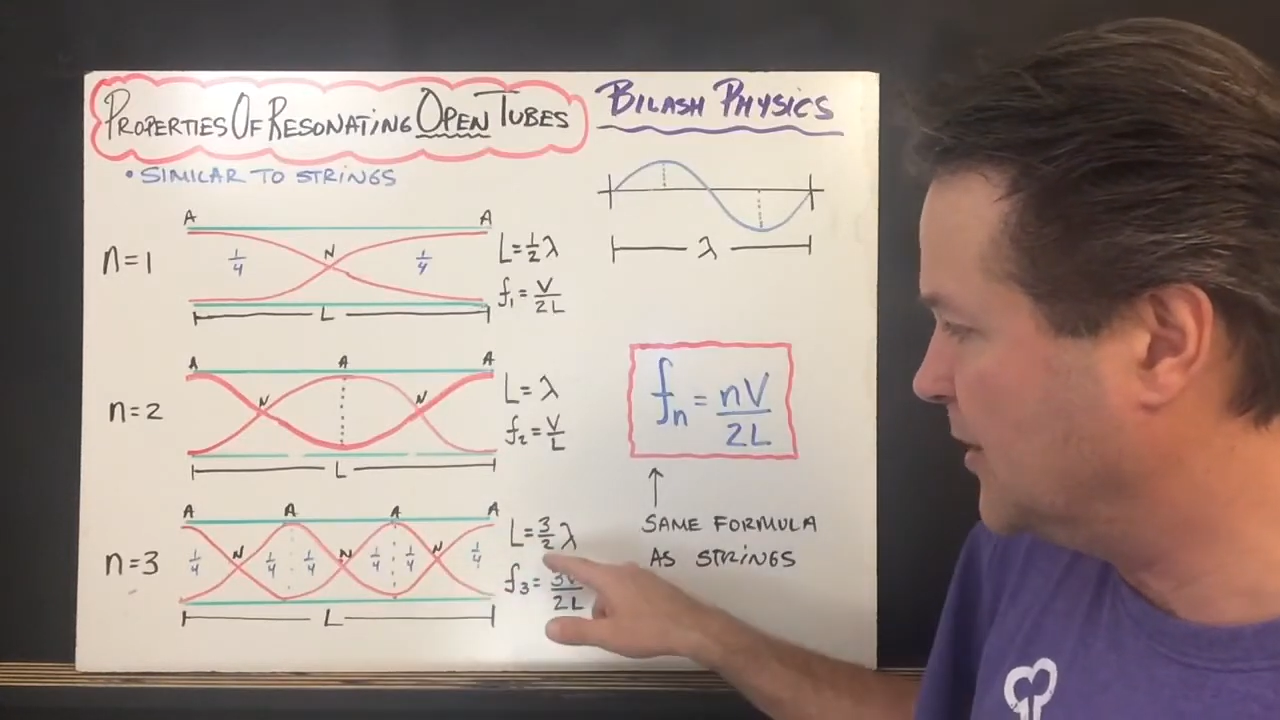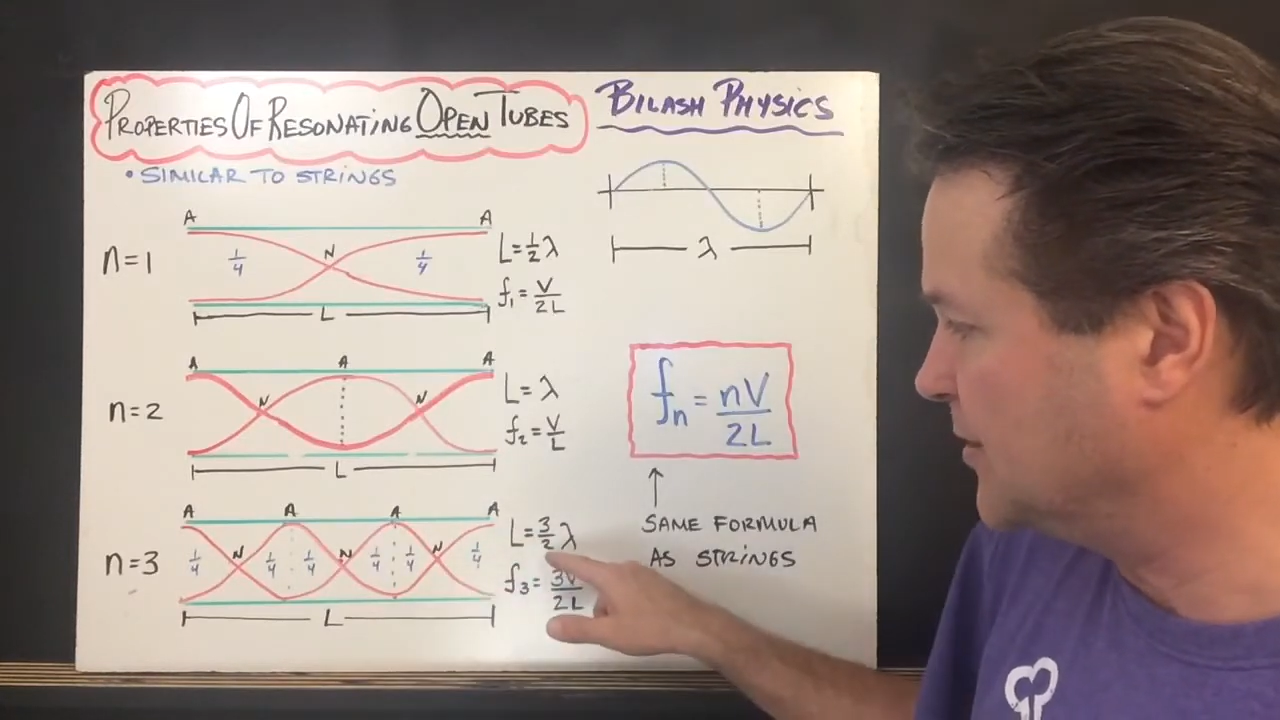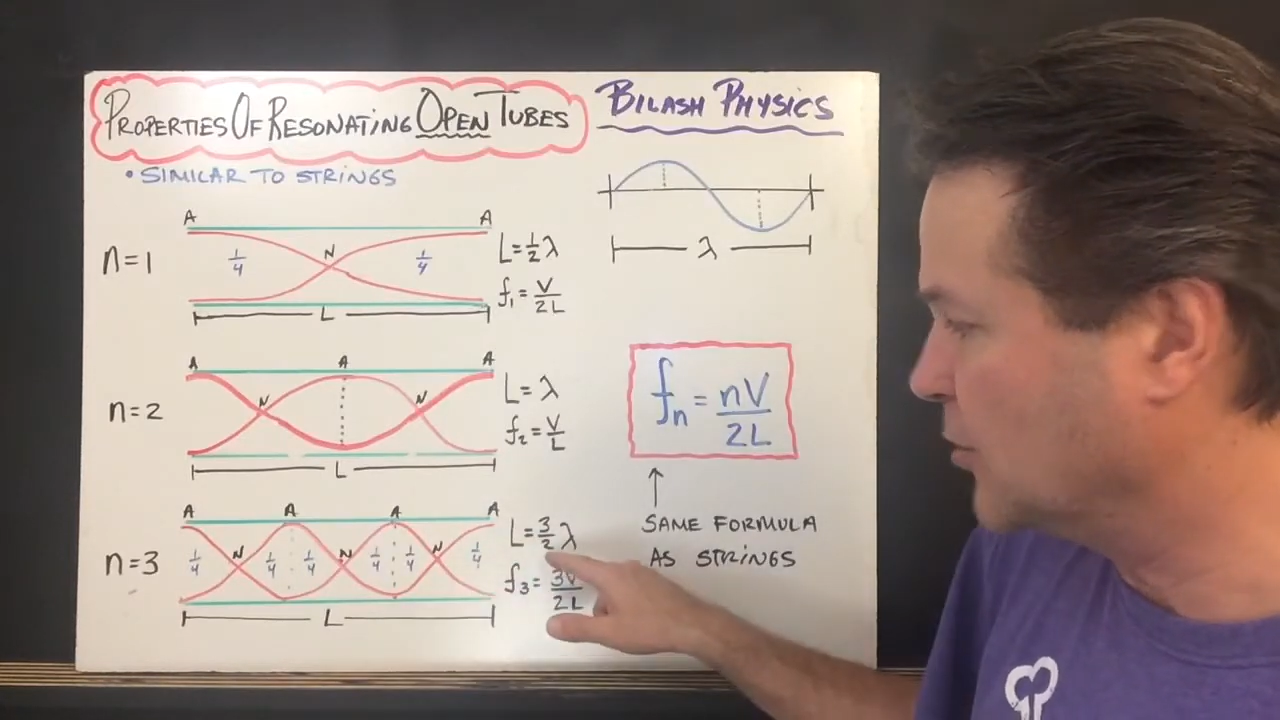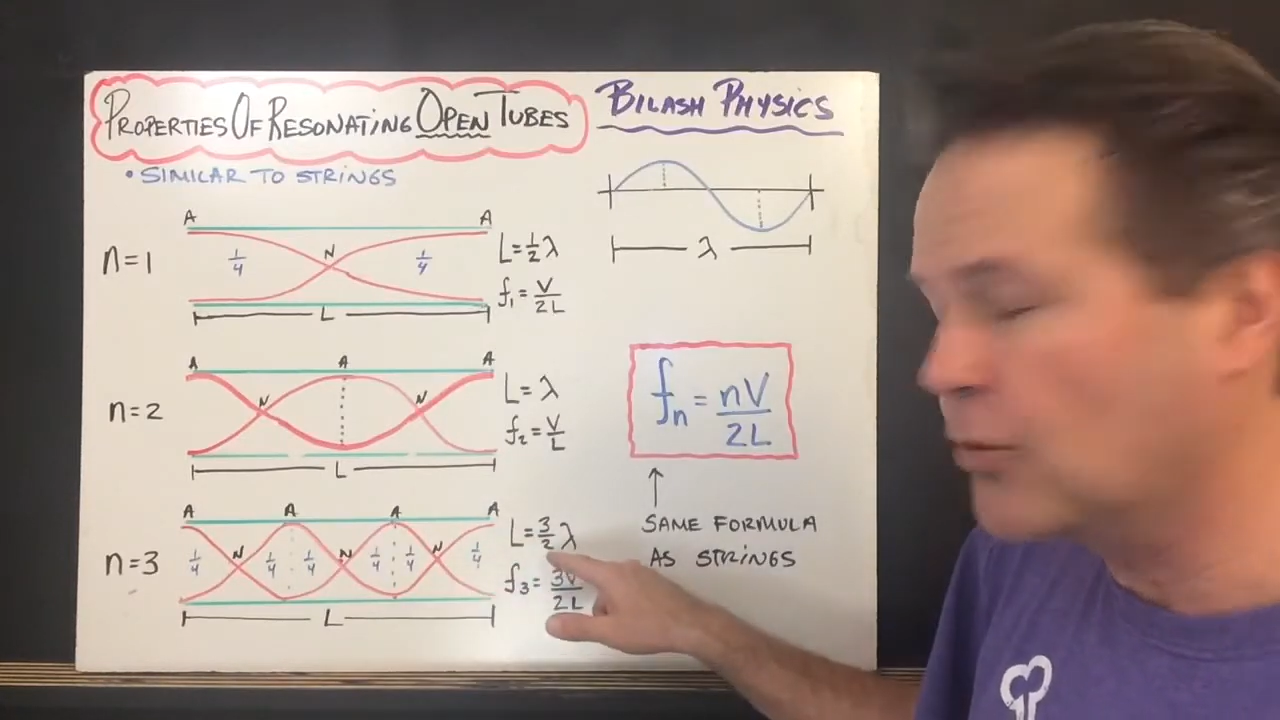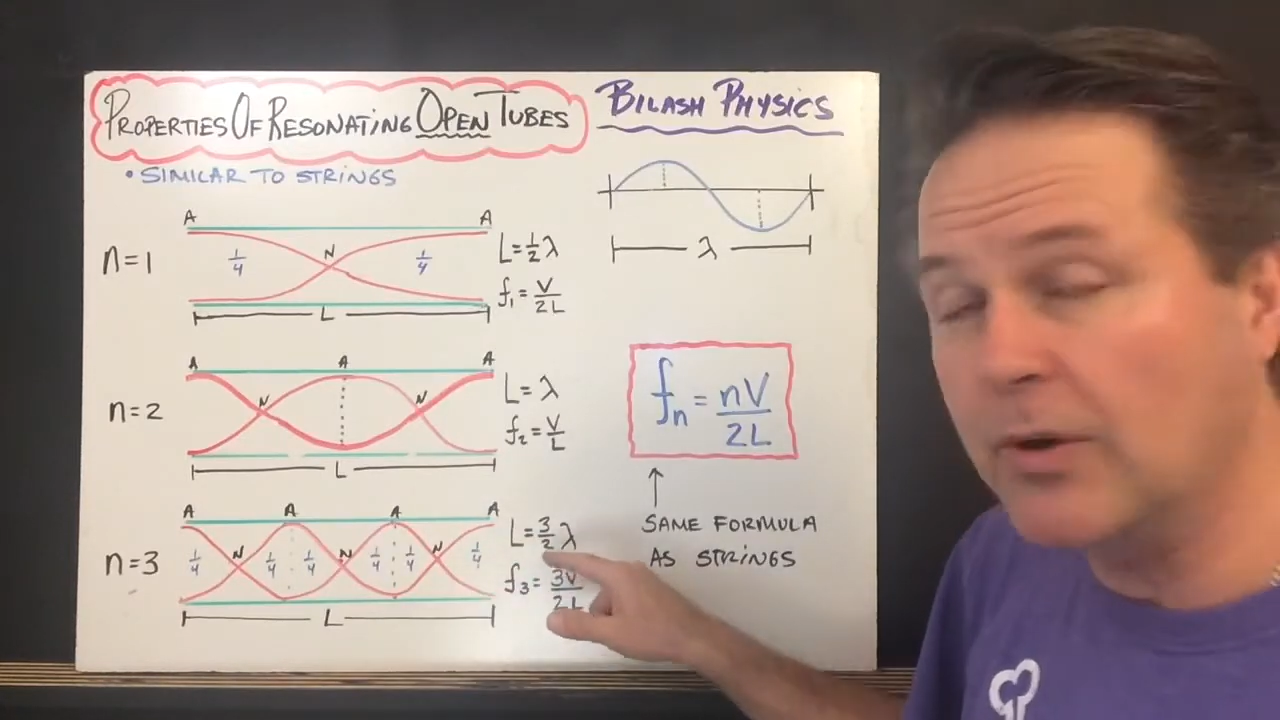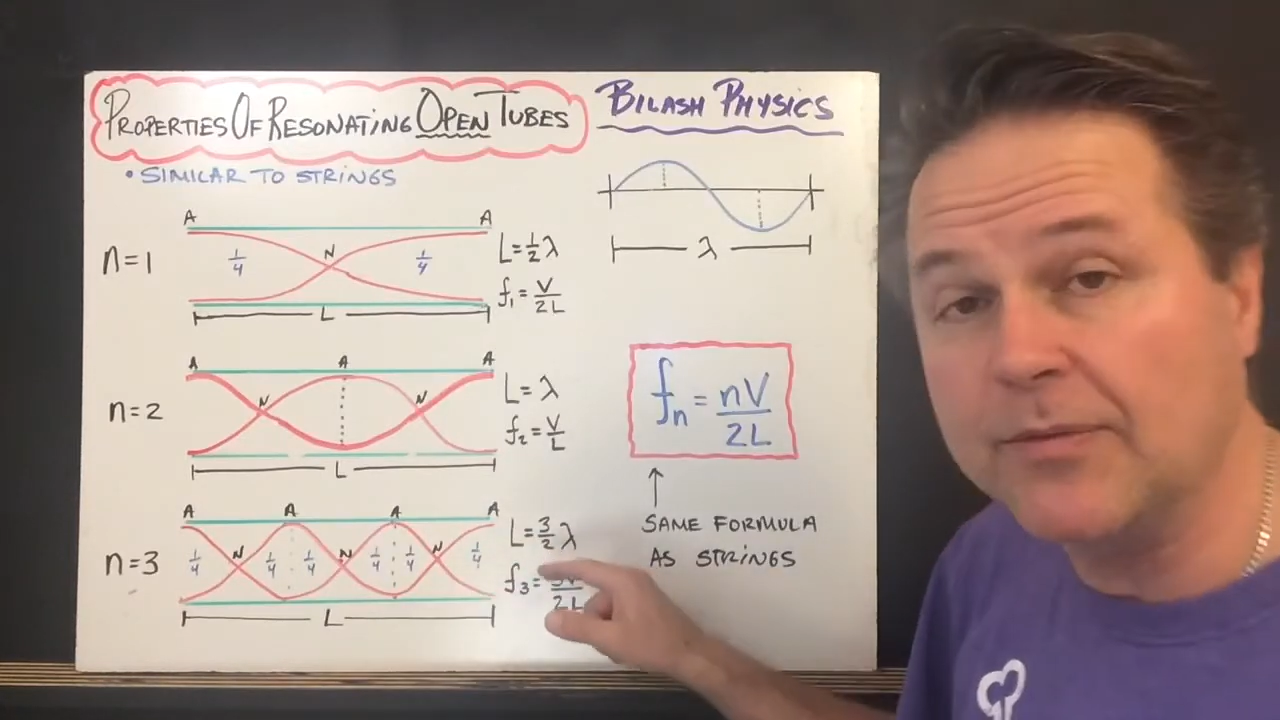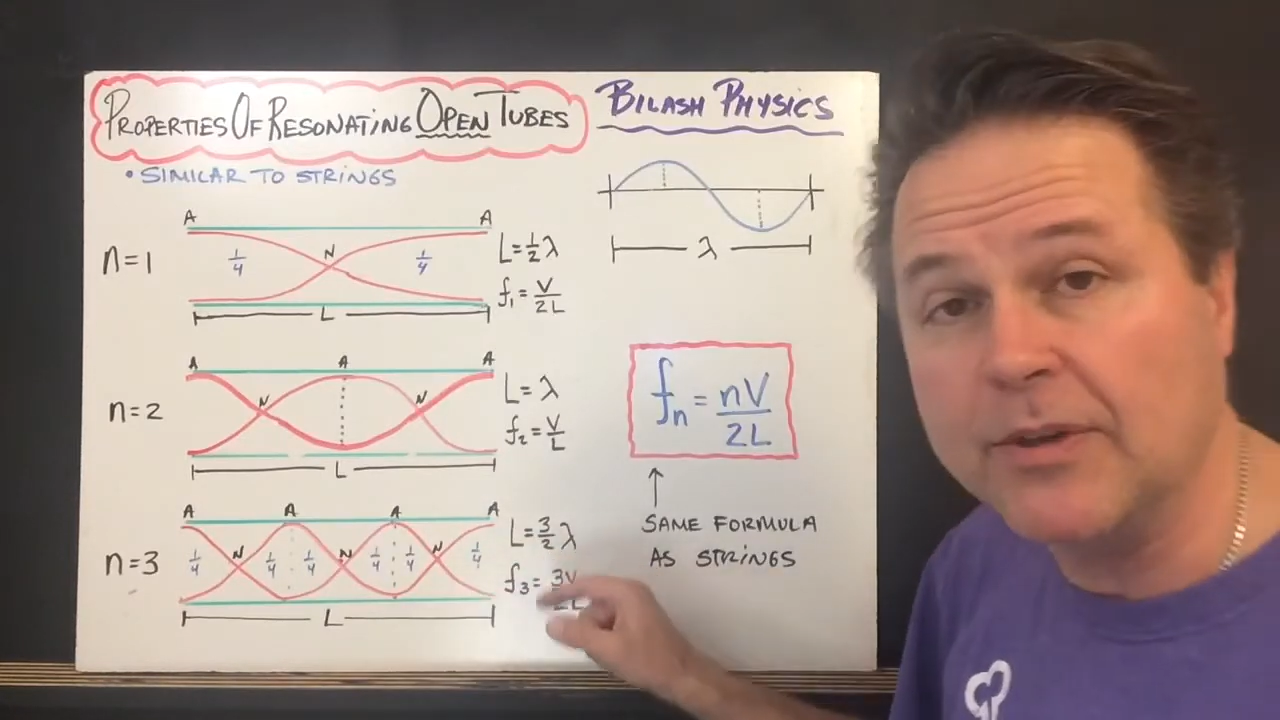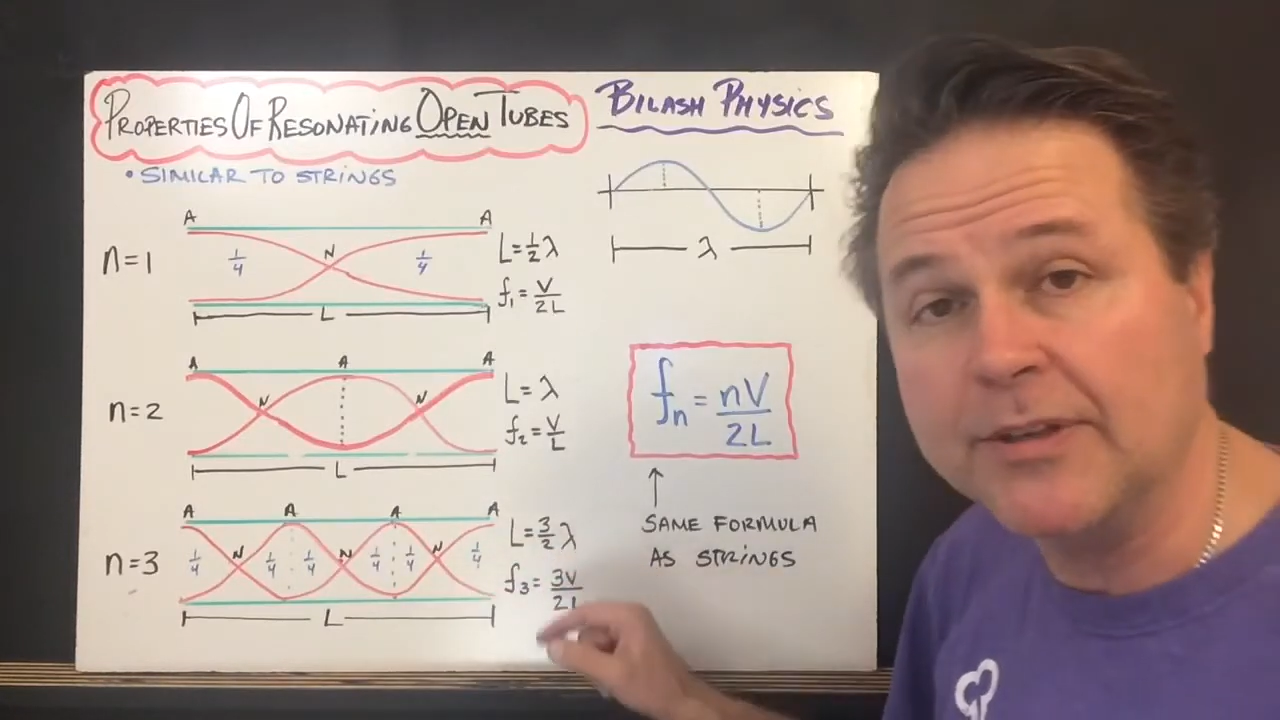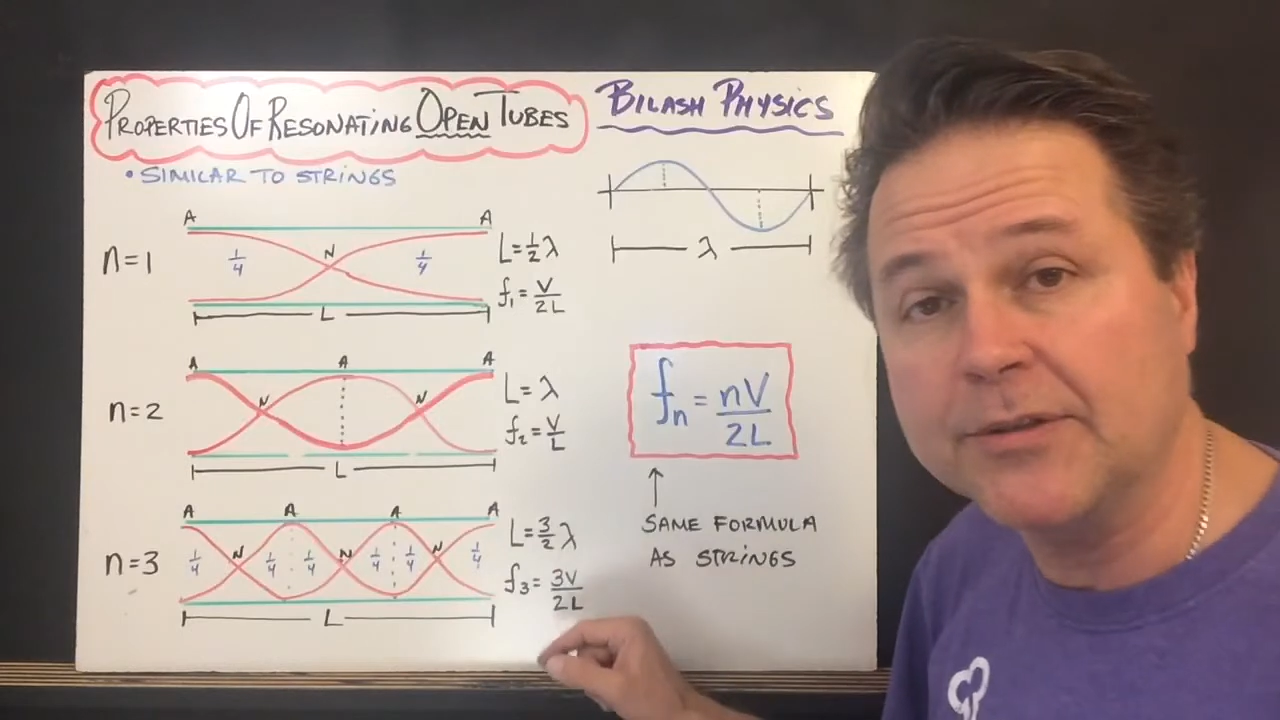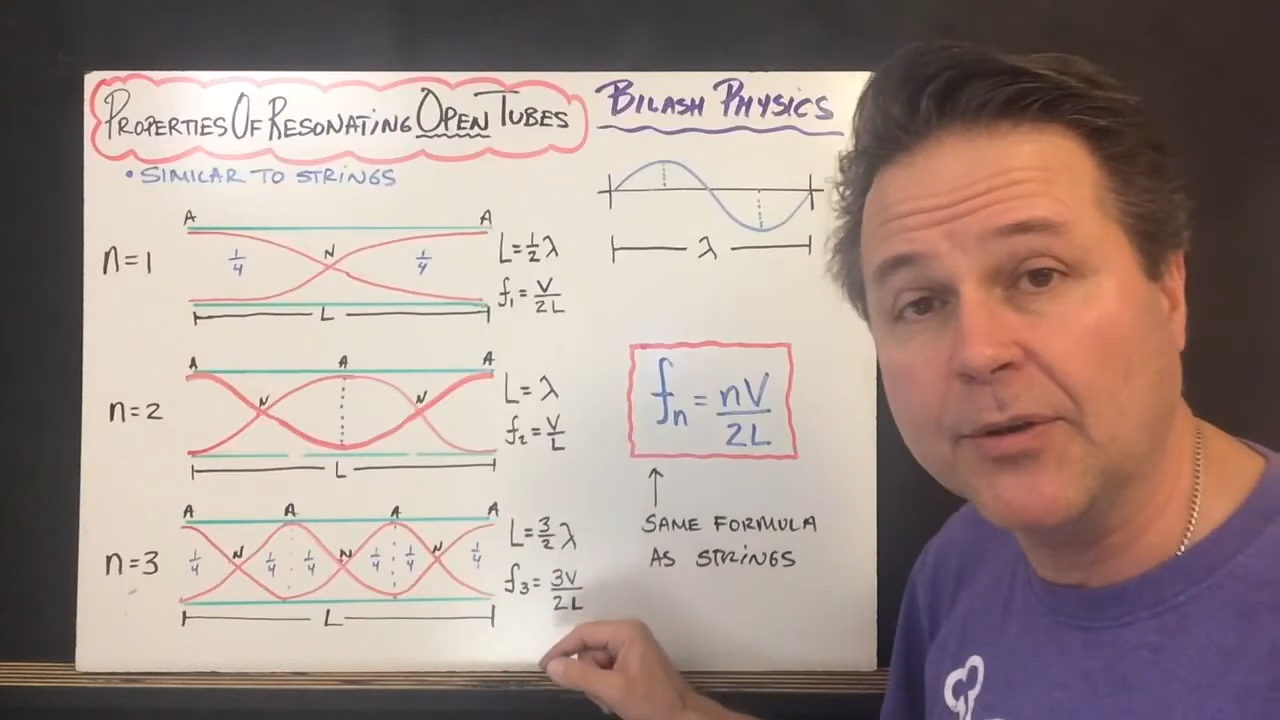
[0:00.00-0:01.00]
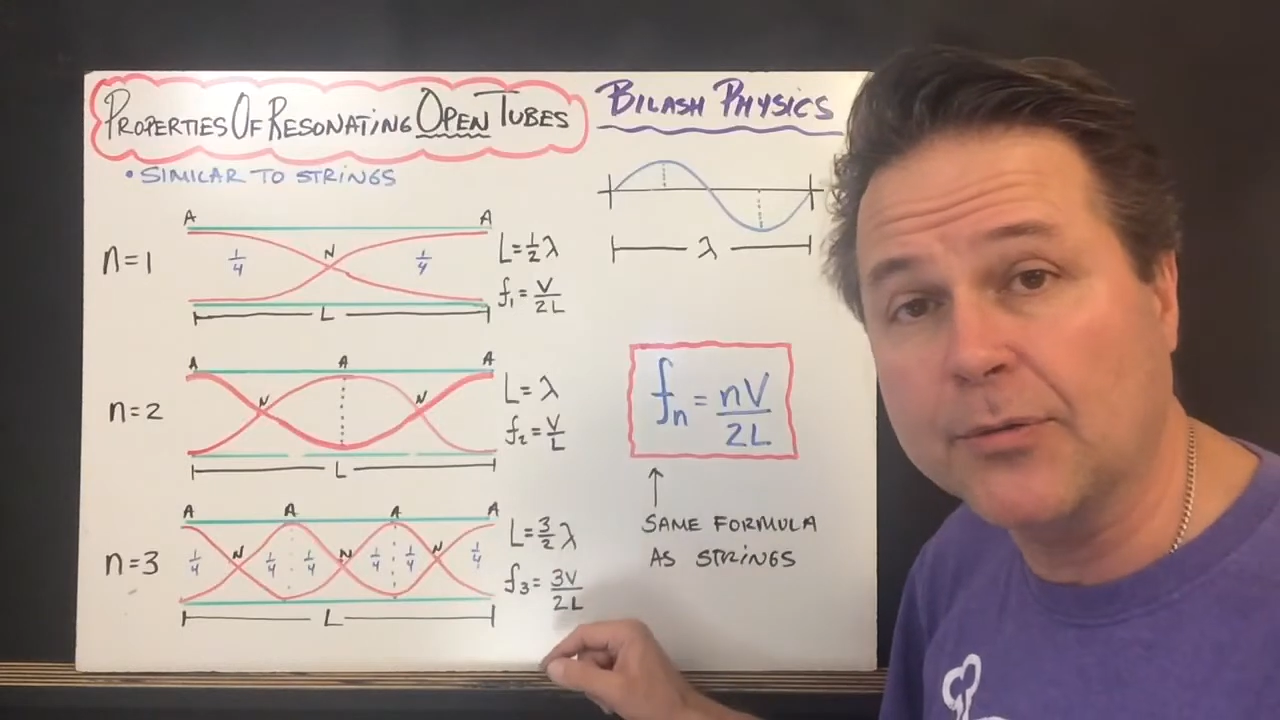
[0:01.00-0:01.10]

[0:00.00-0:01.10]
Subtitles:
is equivalent to